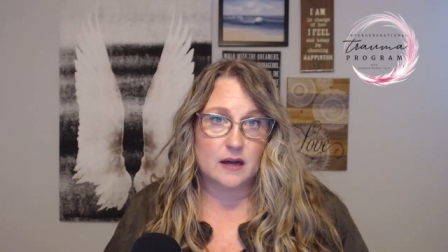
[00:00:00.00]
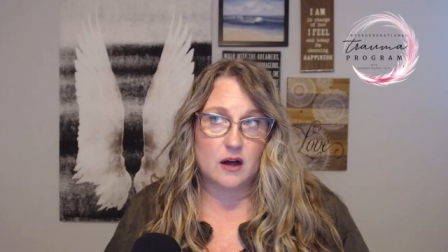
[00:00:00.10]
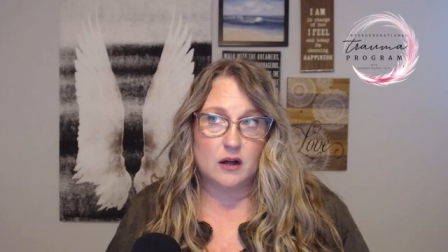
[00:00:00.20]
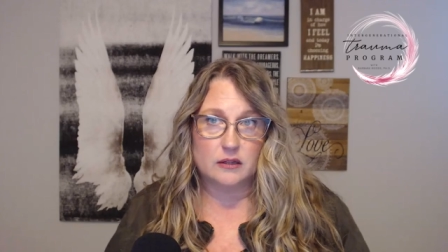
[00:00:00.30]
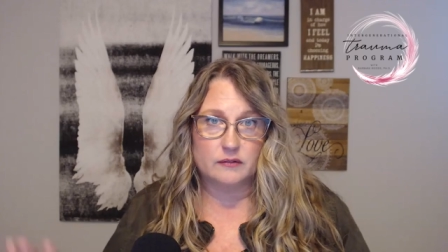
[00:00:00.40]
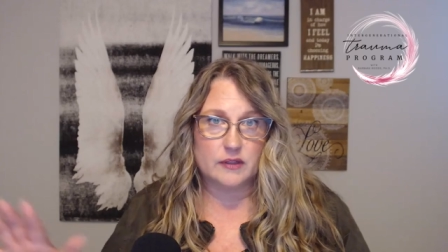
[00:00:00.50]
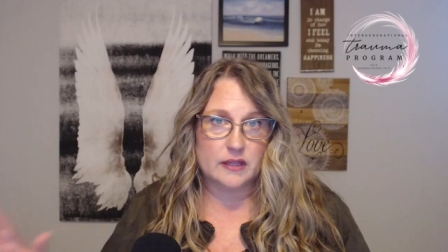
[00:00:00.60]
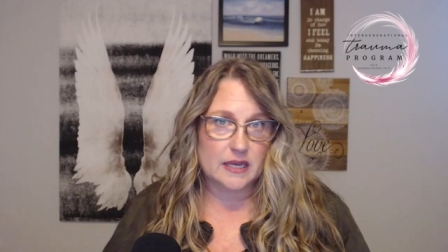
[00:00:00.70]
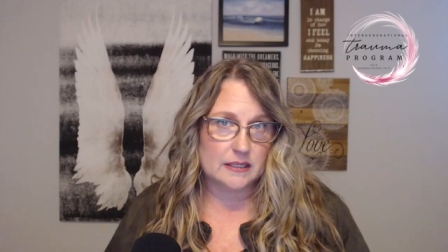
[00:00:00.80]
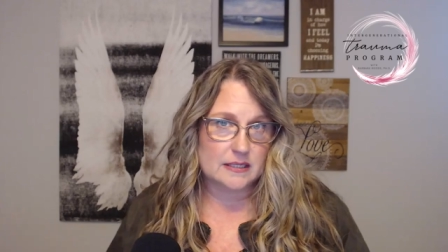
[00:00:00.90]
all of the
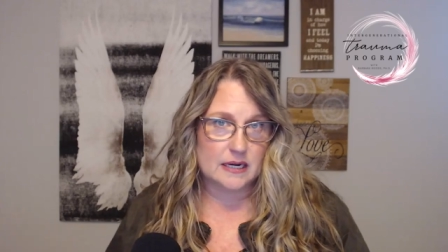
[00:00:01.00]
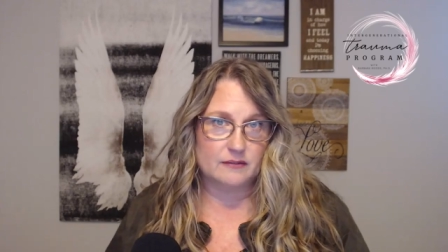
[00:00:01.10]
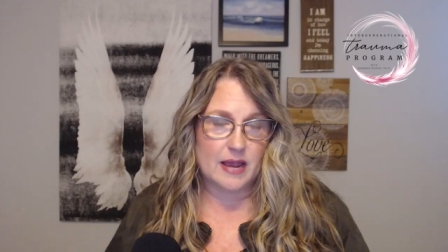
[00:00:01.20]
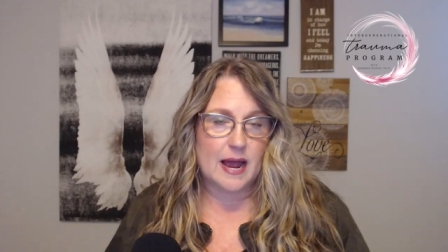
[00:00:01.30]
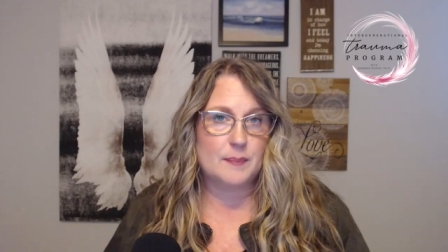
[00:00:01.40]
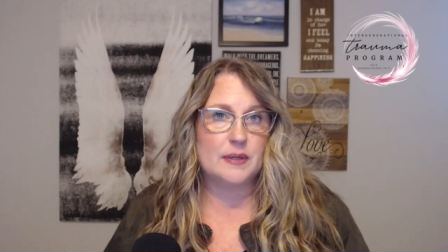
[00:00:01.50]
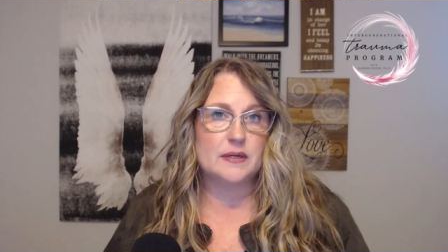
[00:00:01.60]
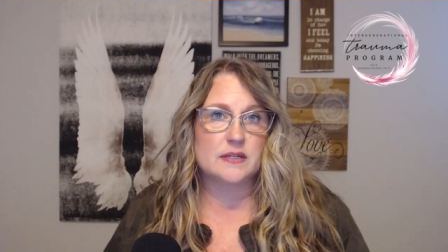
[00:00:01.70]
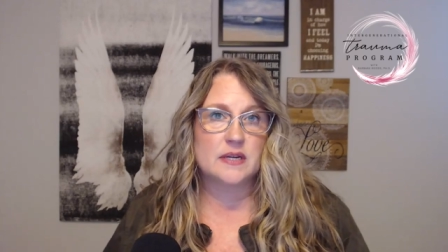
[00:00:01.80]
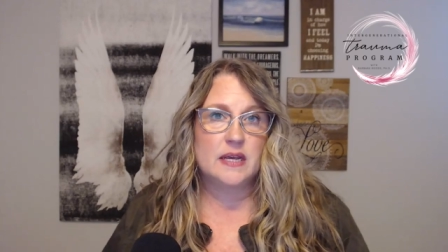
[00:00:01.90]
things that have
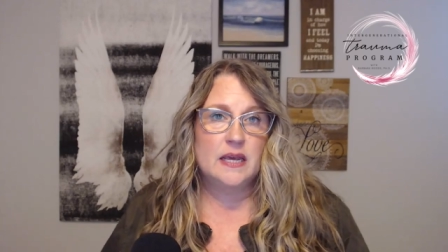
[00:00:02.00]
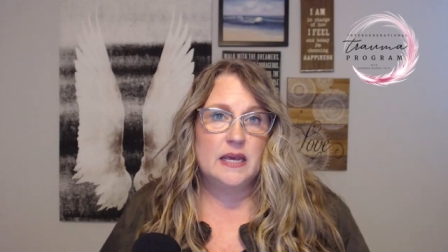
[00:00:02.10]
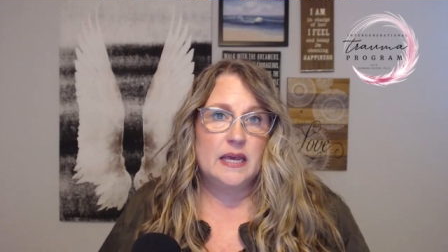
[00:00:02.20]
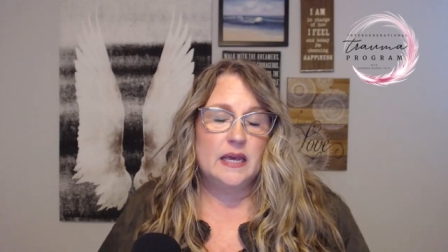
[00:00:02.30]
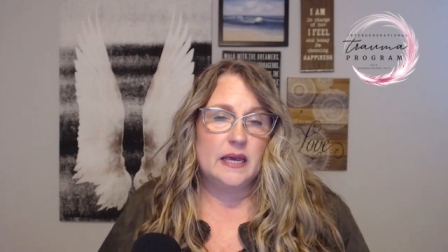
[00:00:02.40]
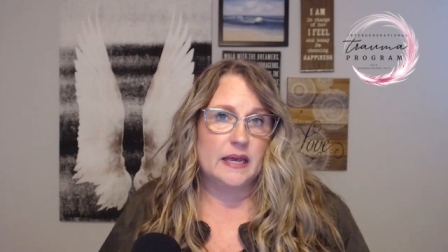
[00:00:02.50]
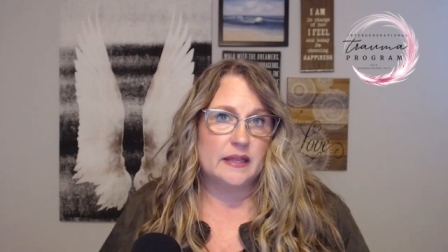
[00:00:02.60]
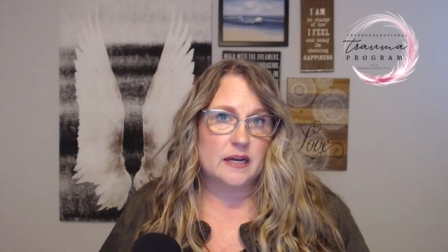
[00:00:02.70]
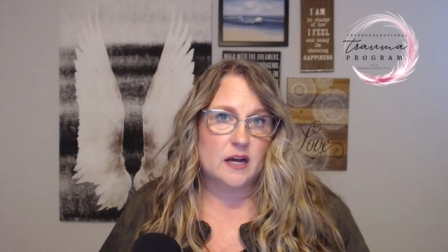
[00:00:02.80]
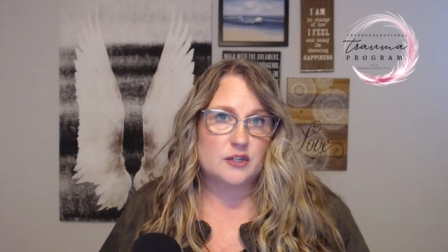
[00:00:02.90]
happened in the
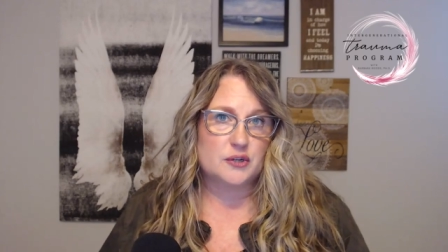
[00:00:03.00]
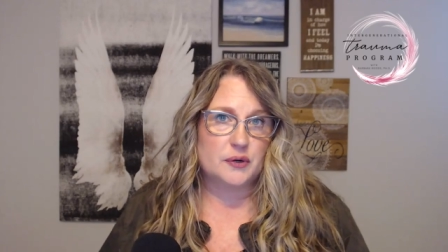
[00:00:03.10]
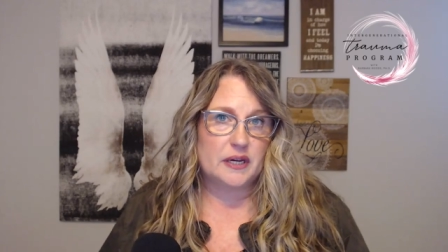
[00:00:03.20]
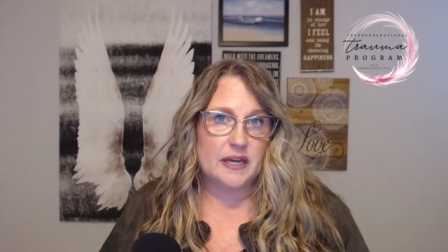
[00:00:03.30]
country.